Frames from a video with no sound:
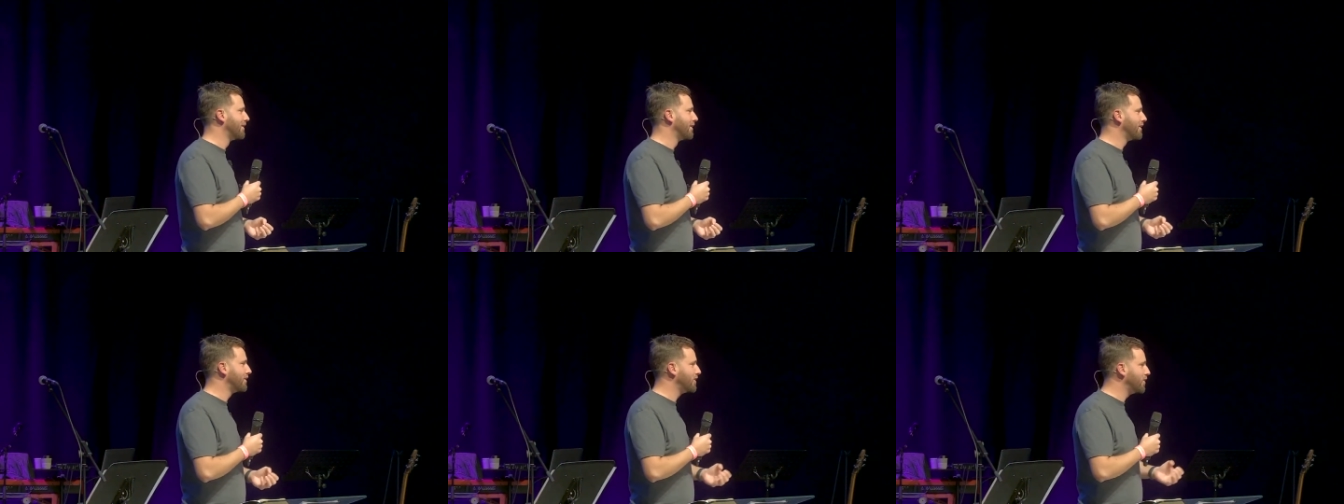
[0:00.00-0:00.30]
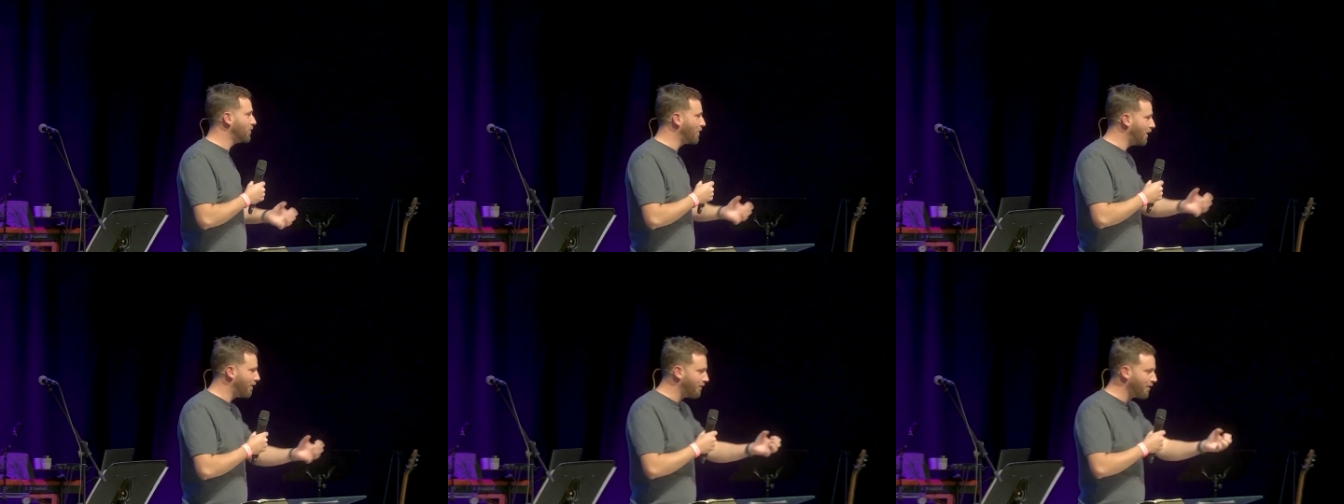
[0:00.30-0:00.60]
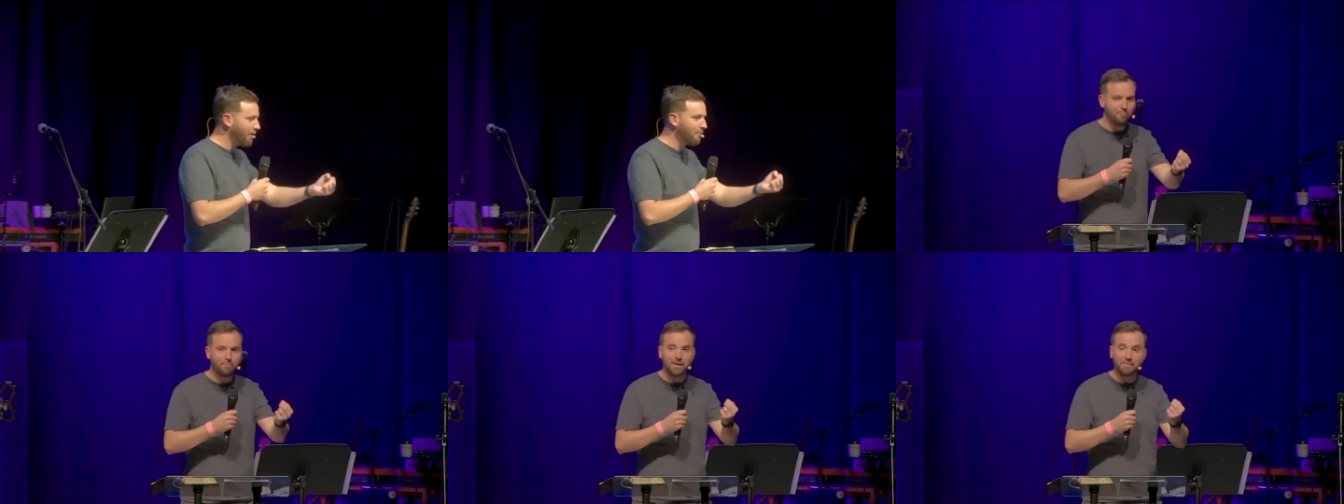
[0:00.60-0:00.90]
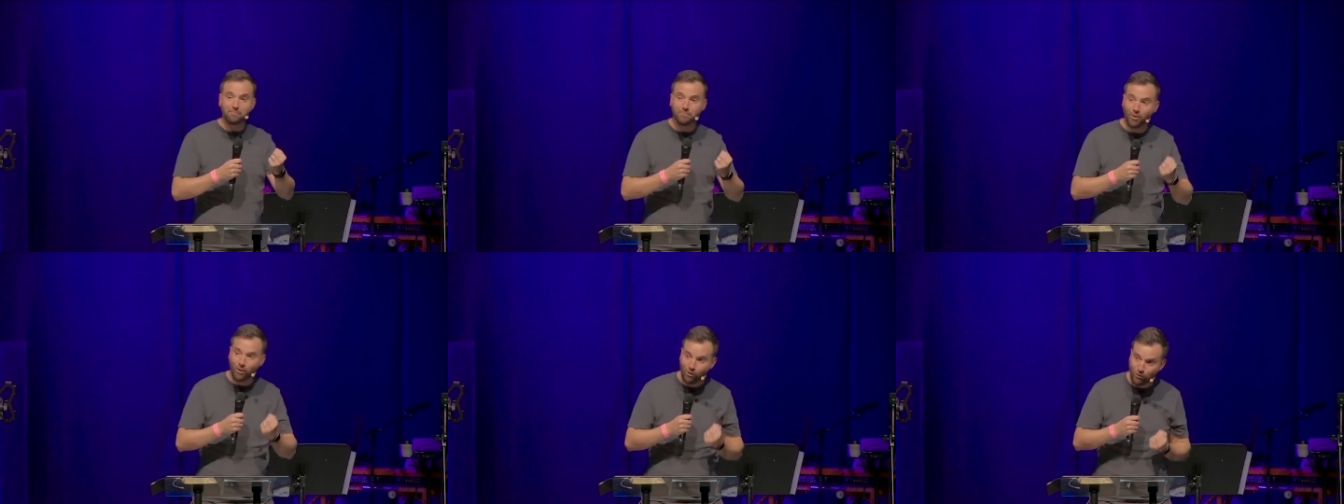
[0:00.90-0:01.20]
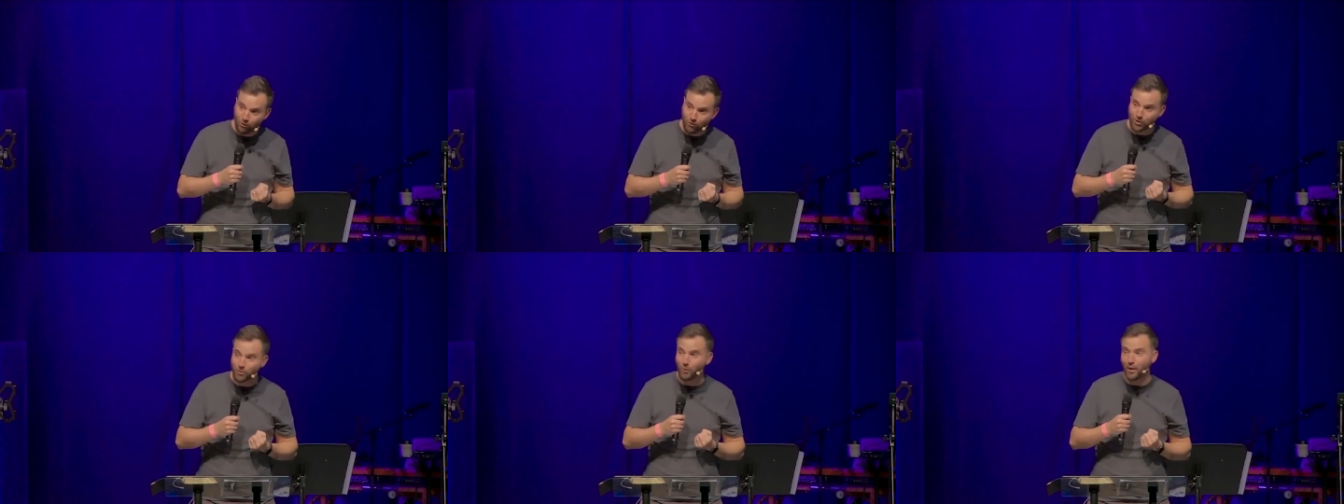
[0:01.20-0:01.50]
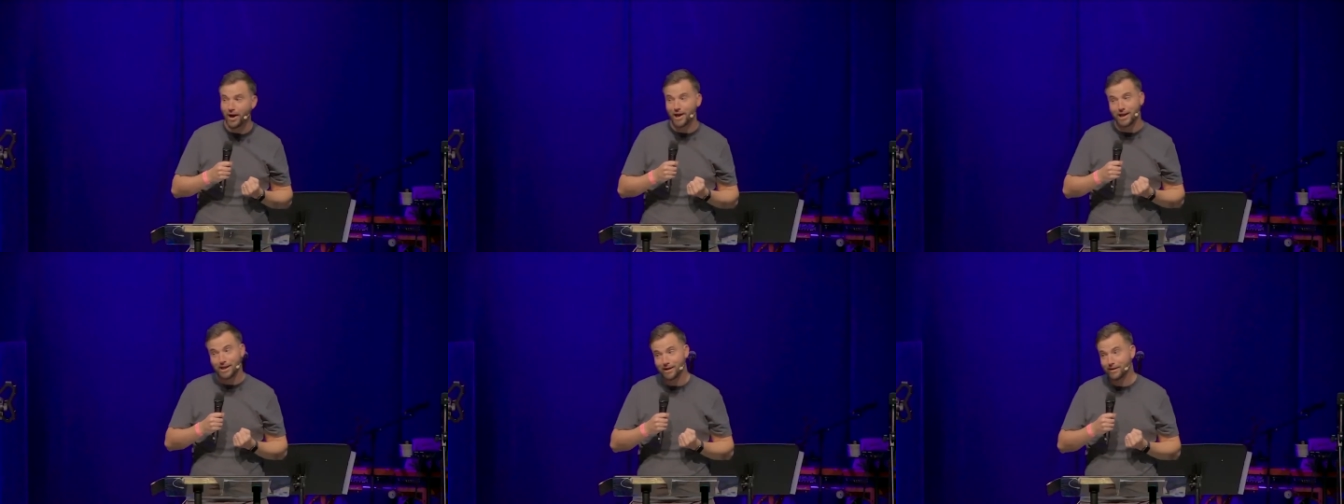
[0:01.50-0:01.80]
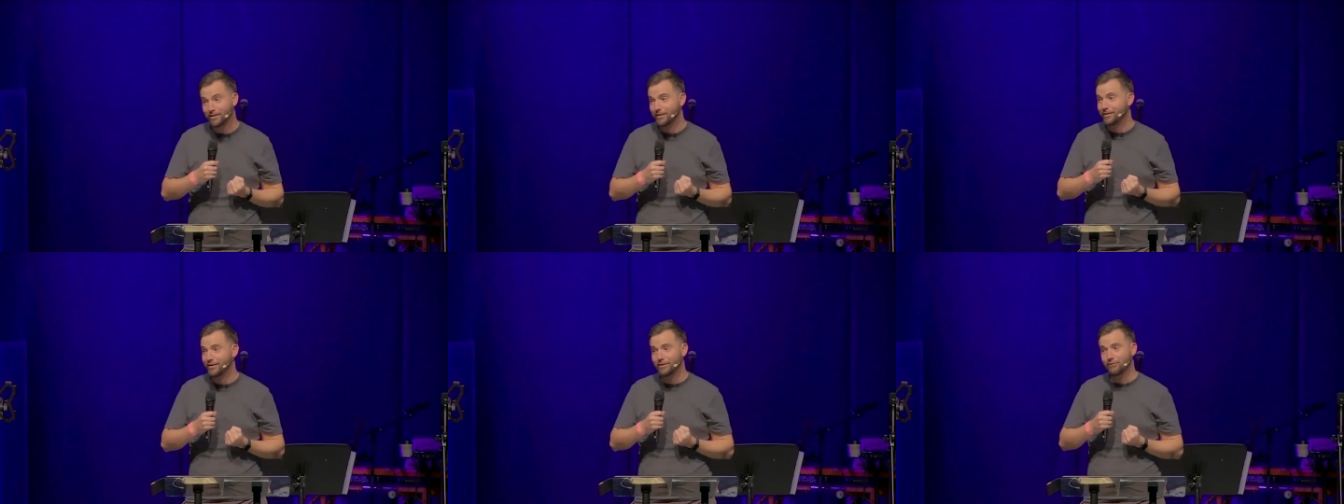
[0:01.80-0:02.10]
You are being pulled away
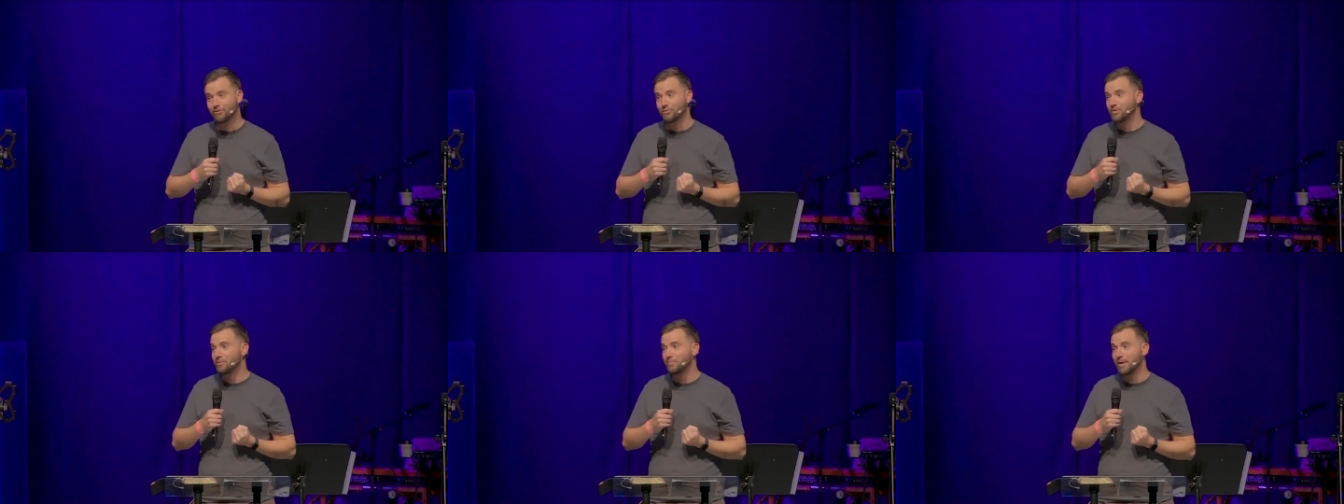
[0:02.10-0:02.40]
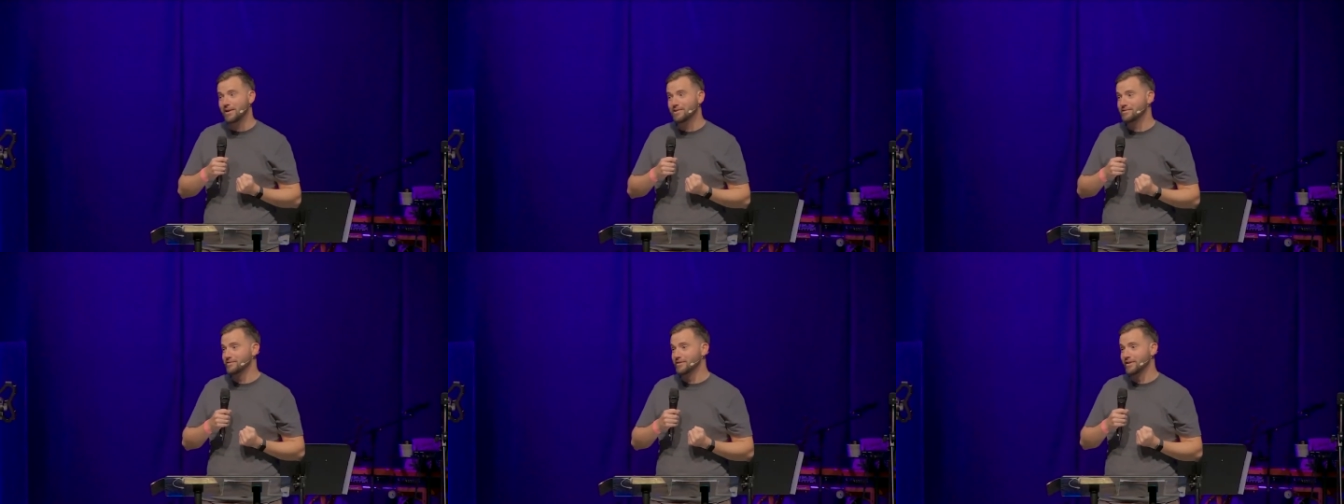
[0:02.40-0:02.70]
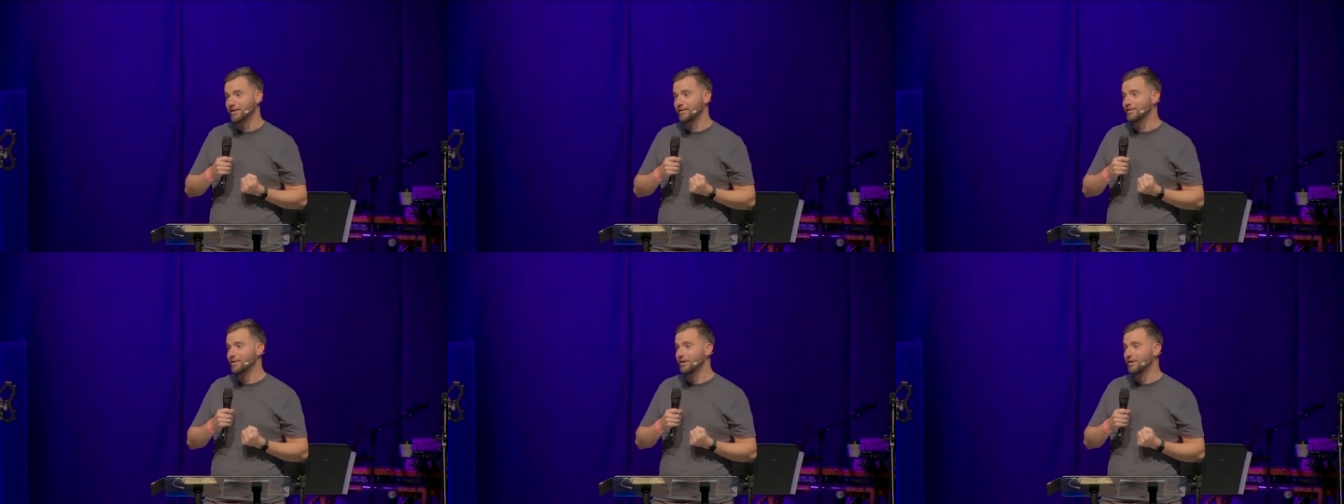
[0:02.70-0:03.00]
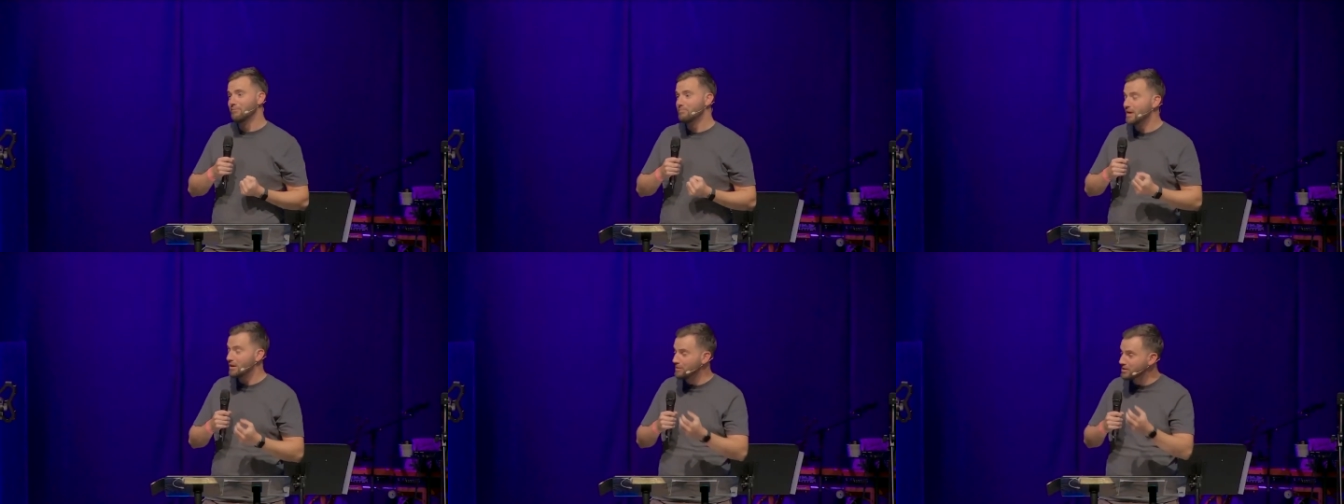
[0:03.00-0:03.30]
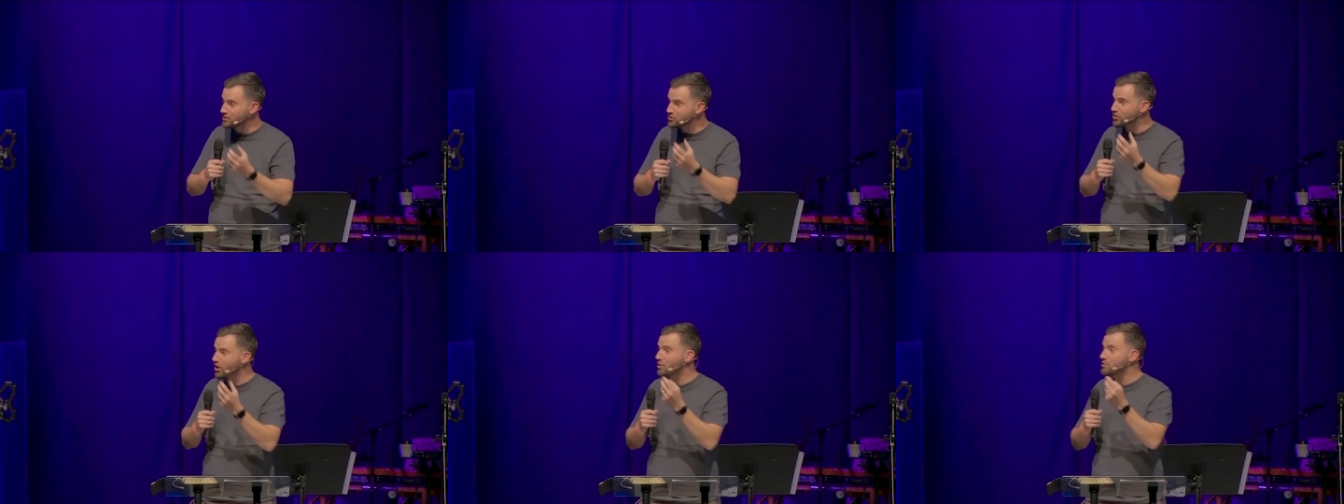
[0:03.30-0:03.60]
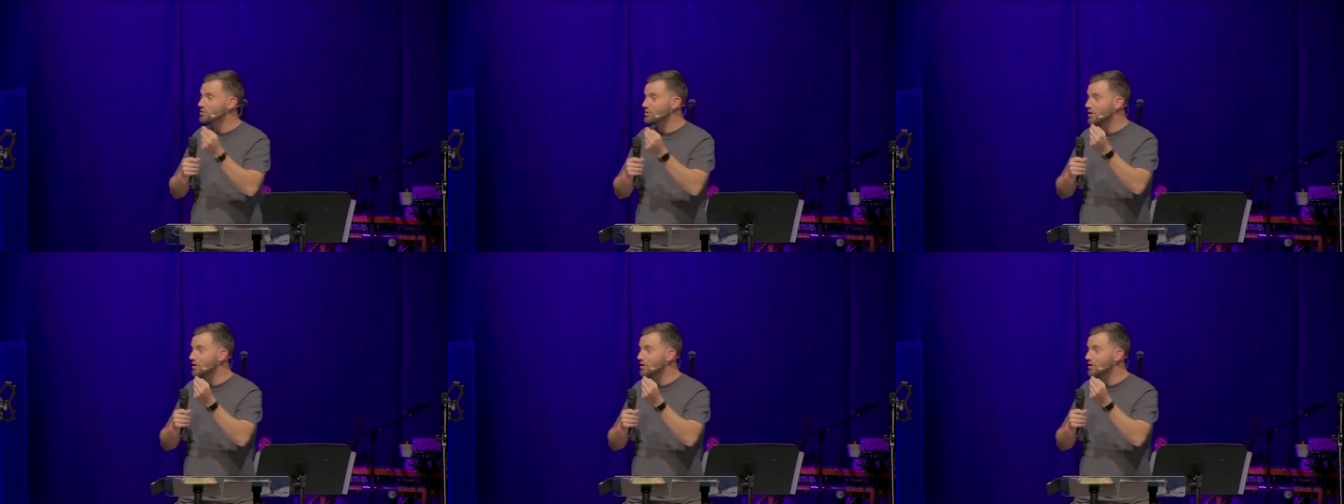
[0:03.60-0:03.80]
from the best thing. Mary's chosen